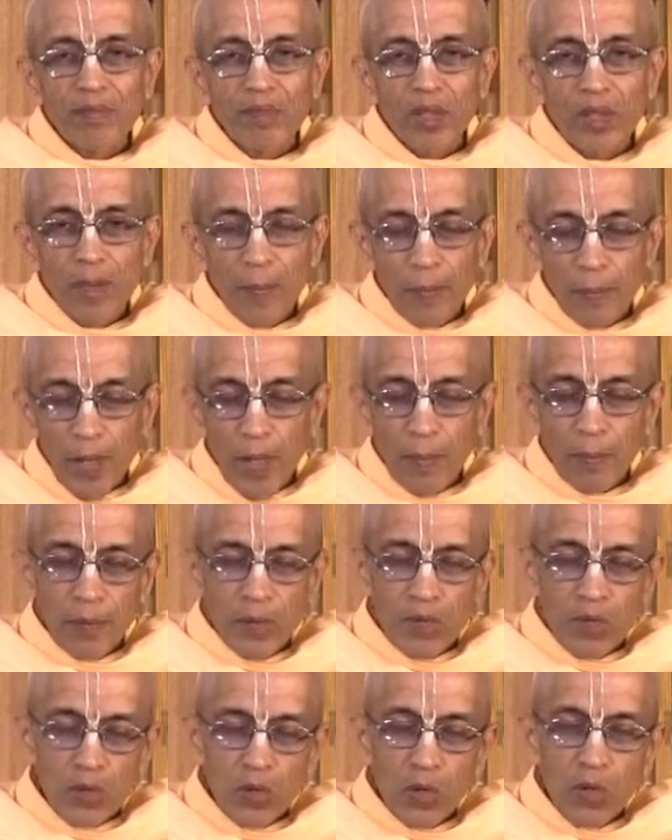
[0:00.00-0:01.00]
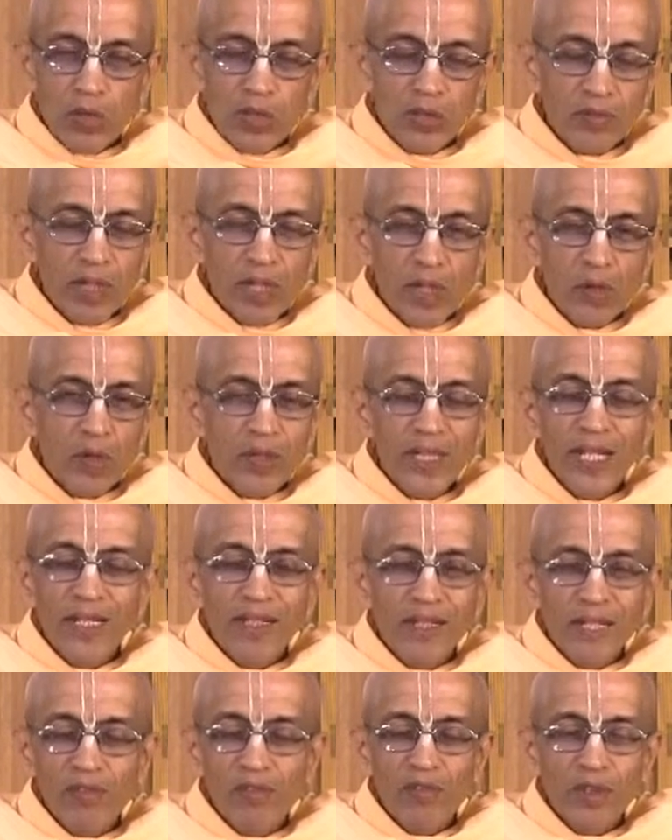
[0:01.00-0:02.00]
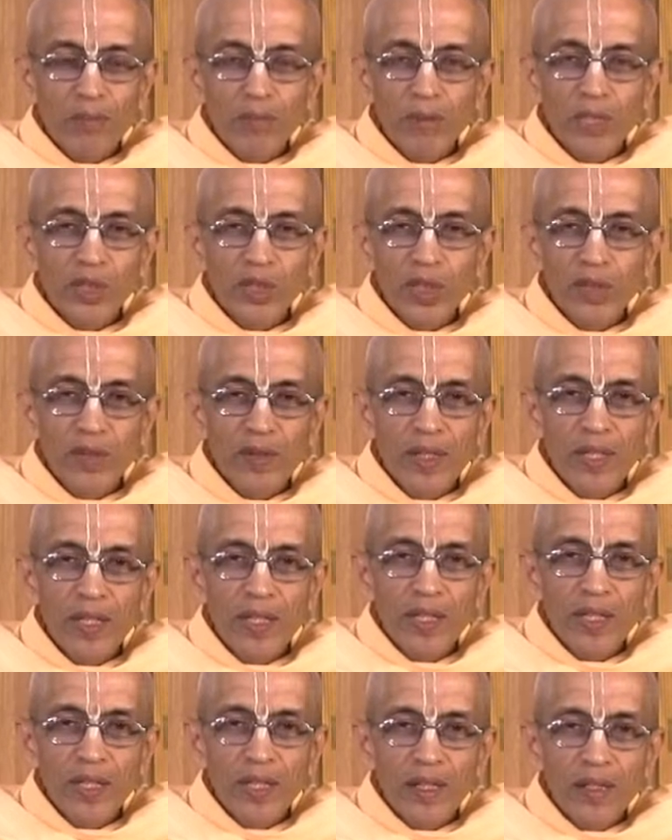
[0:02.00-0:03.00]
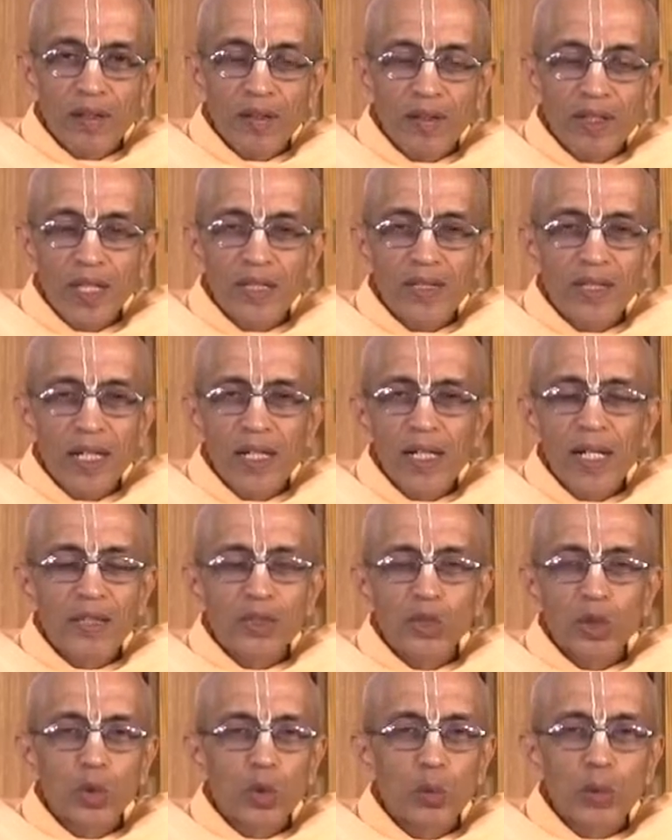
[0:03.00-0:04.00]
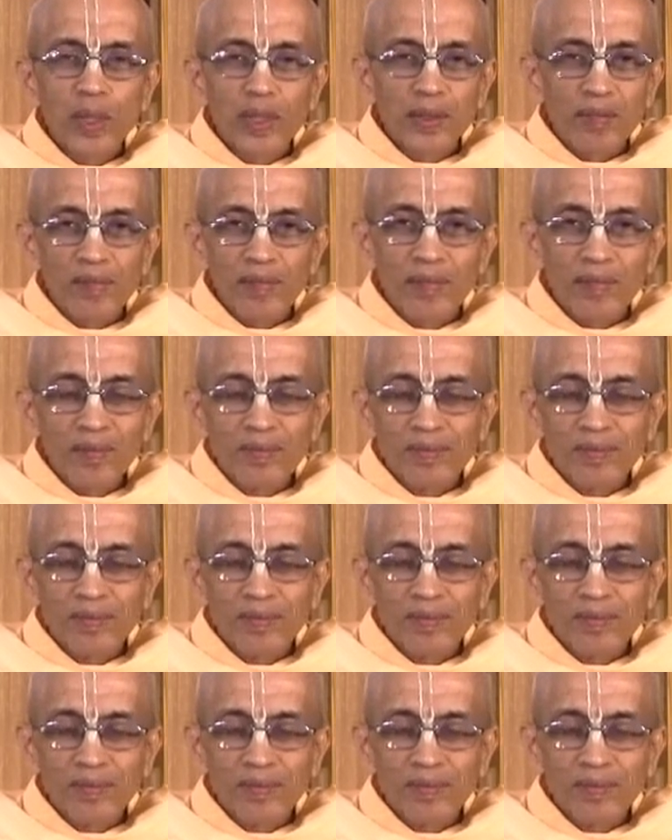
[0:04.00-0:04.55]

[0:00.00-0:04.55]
from the proper source, if they don't get information, then they're not sure,